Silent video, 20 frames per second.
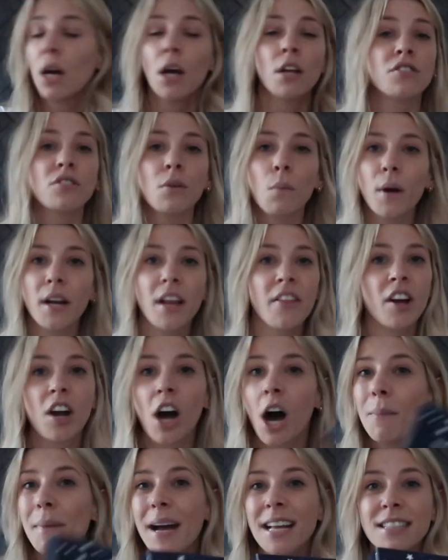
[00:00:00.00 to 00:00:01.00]
someone in the
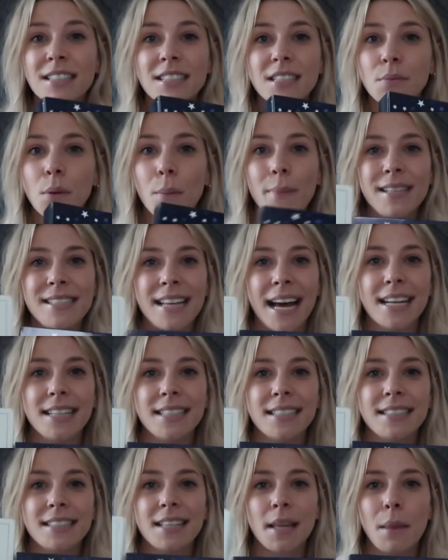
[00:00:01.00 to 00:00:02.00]
comments will be
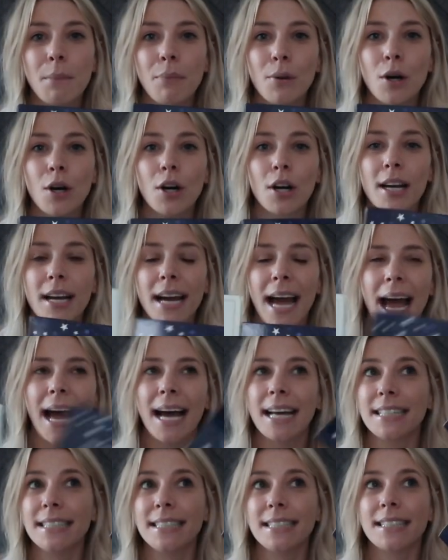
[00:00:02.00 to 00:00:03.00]
sent the book
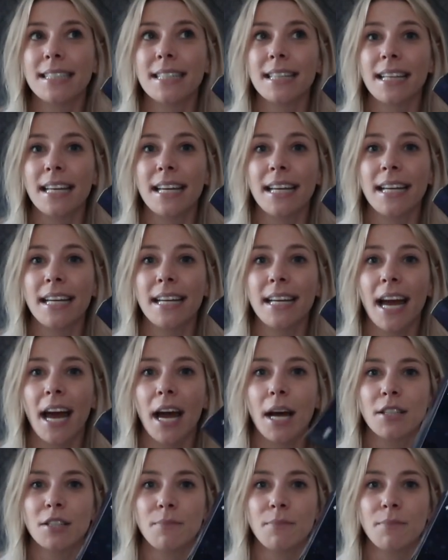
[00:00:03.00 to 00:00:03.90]
and the